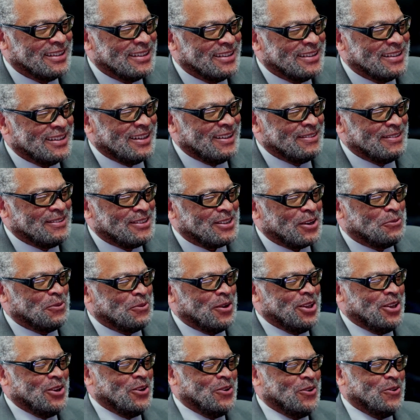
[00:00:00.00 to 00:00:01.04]
And so
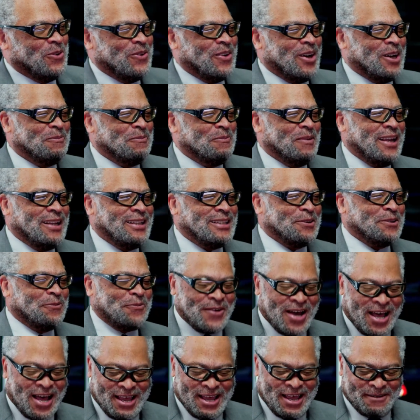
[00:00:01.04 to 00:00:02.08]
when you eat the
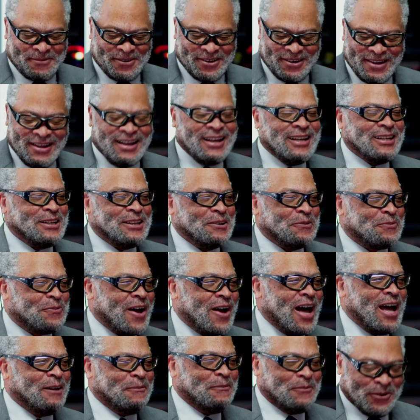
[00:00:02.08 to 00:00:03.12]
fiber
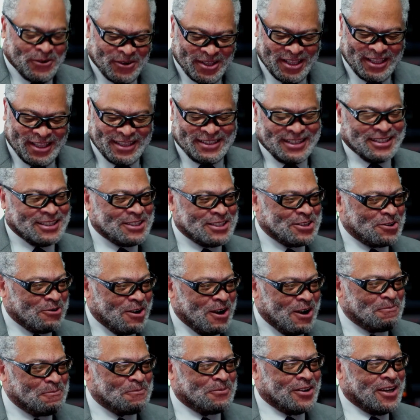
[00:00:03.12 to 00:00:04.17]
is a
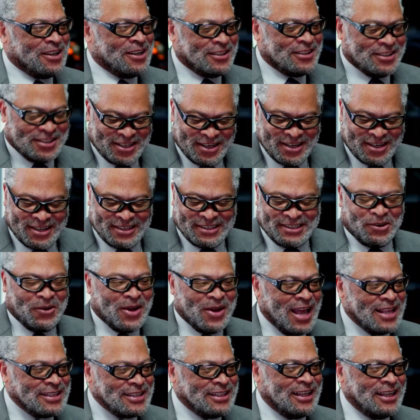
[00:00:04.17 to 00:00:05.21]
scrub brush. So
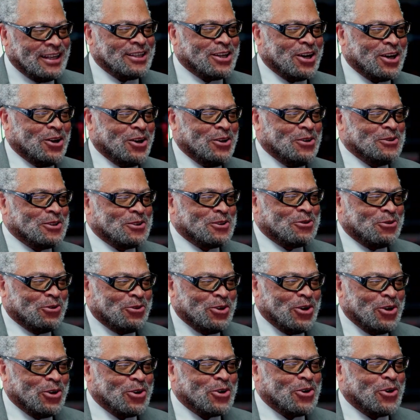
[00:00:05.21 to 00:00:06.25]
as it goes through
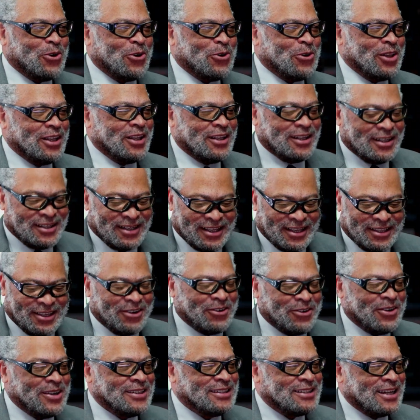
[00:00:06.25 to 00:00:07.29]
your colon and
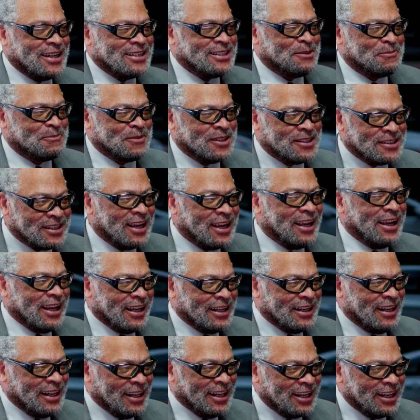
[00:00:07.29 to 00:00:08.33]
your intestines,
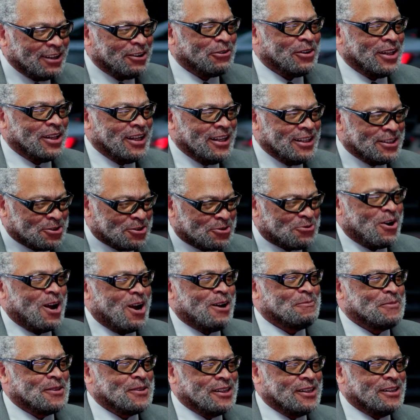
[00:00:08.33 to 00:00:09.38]
it literally
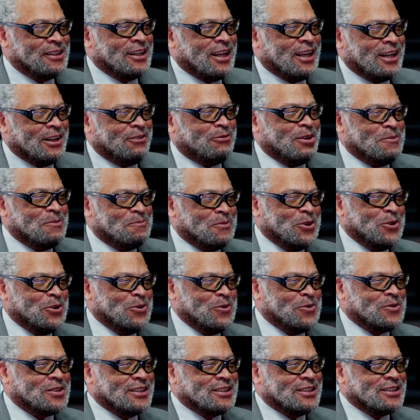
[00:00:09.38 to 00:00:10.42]
scrubs it, and it
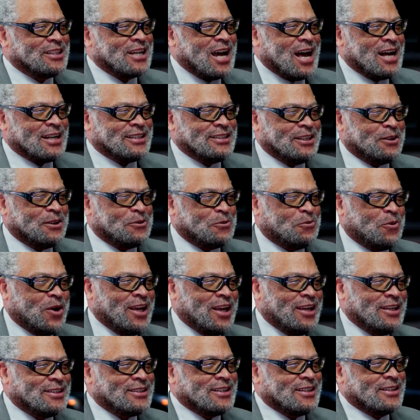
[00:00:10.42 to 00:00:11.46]
removes the toxic
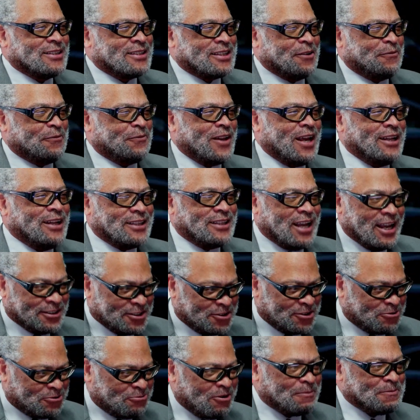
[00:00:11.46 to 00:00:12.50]
waste and stuff like that,
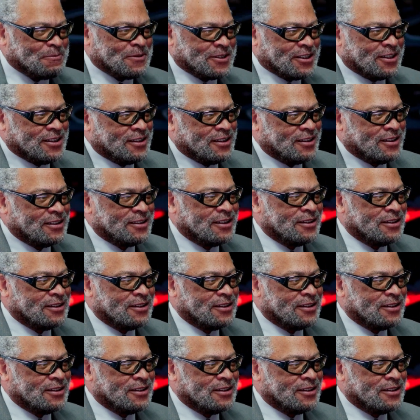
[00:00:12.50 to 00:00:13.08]
scrubs it.